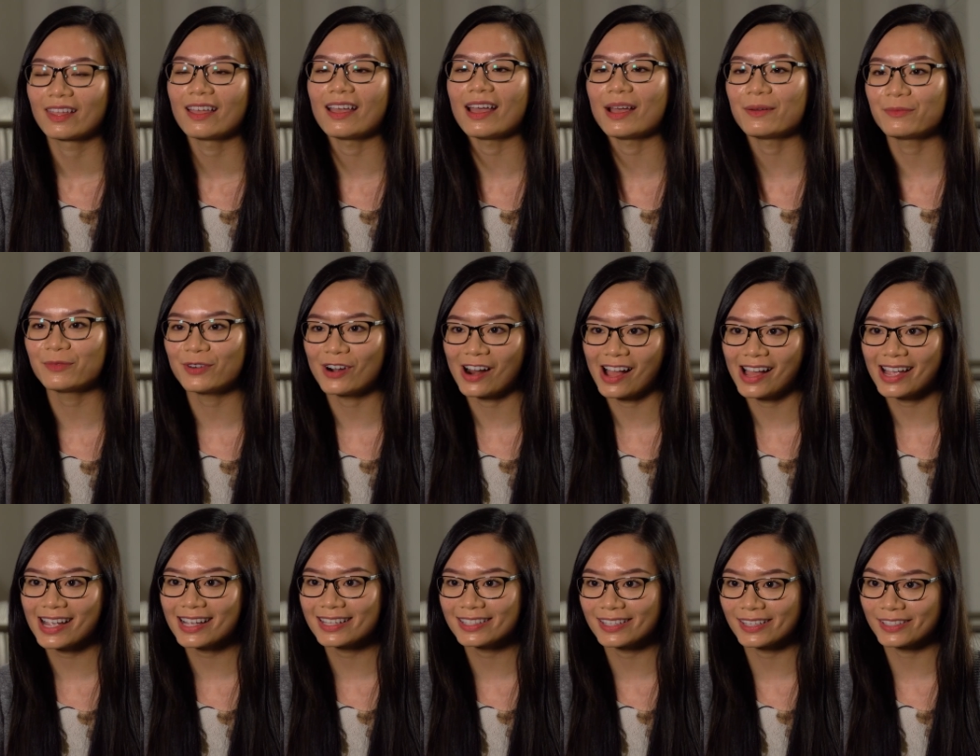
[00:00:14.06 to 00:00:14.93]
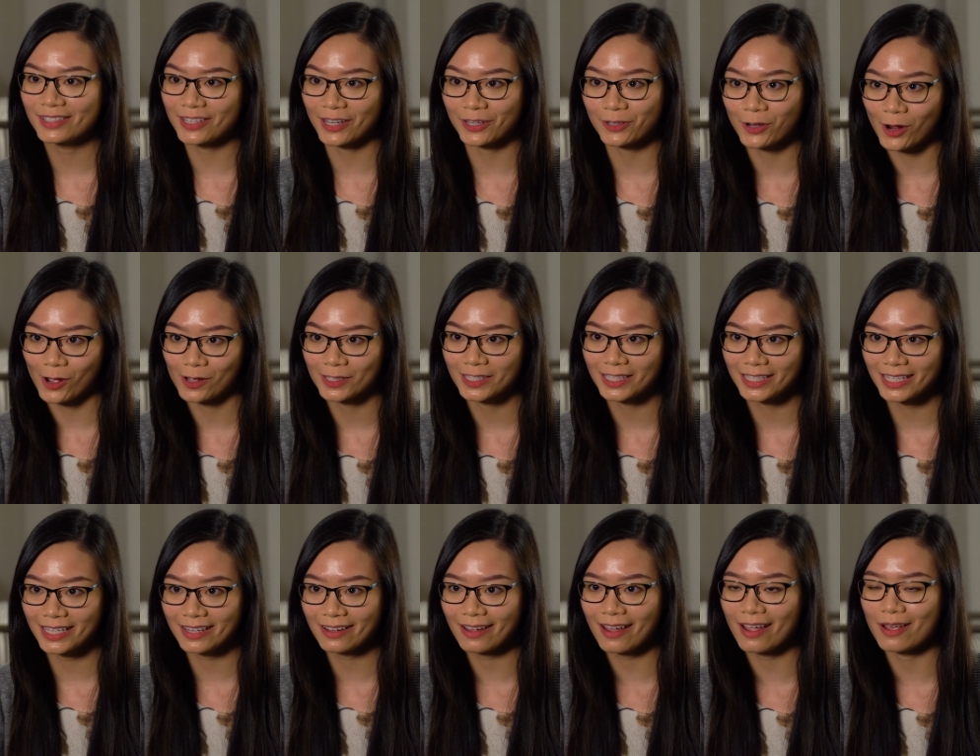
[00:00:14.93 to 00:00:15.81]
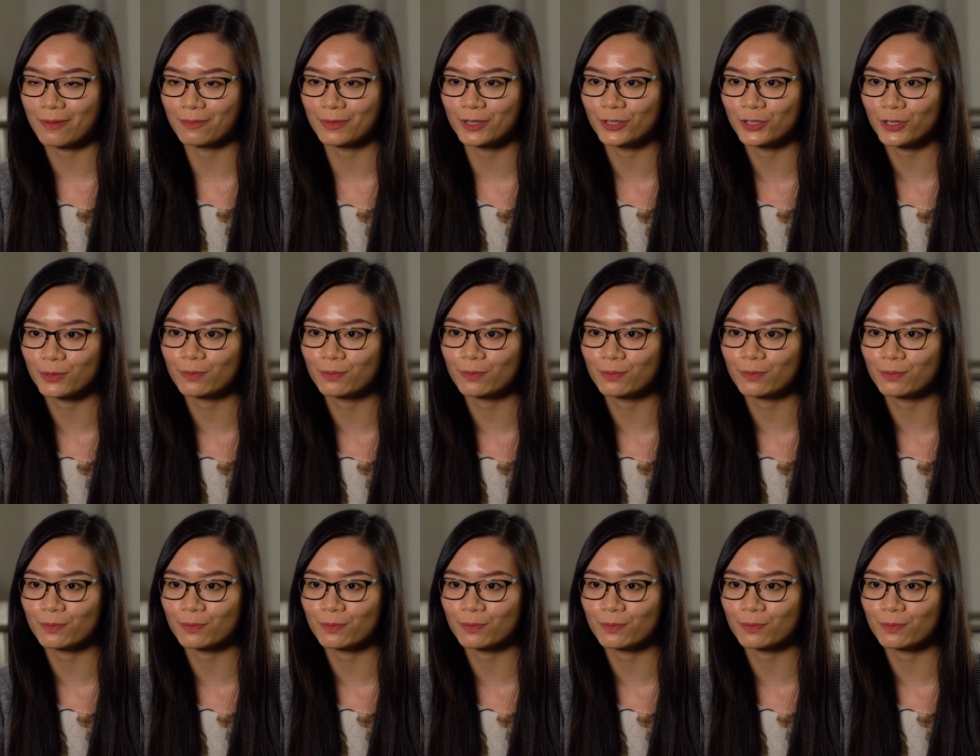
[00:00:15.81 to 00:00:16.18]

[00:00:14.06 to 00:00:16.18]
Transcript: MRI is a diagnostic imaging